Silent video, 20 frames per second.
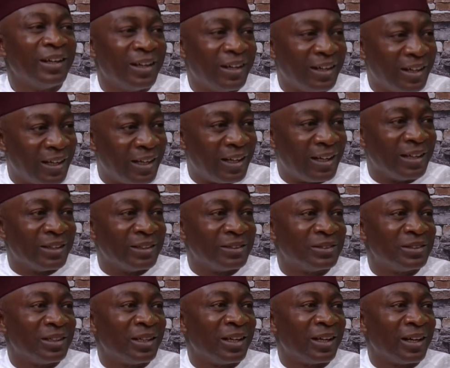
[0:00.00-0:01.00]

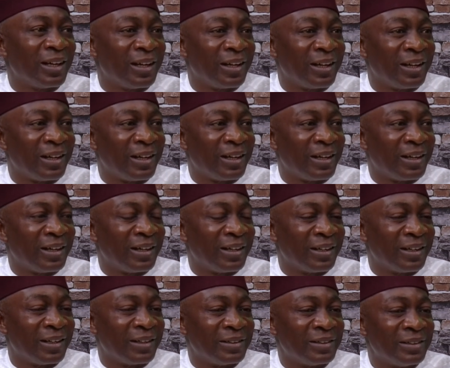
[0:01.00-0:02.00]
as
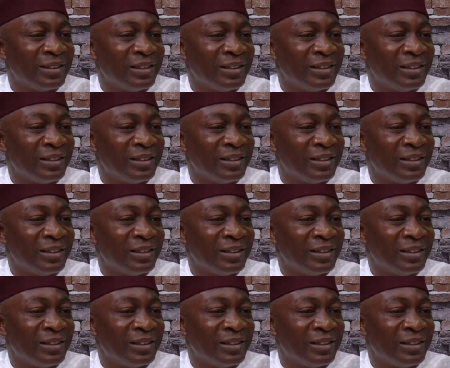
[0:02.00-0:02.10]
uh,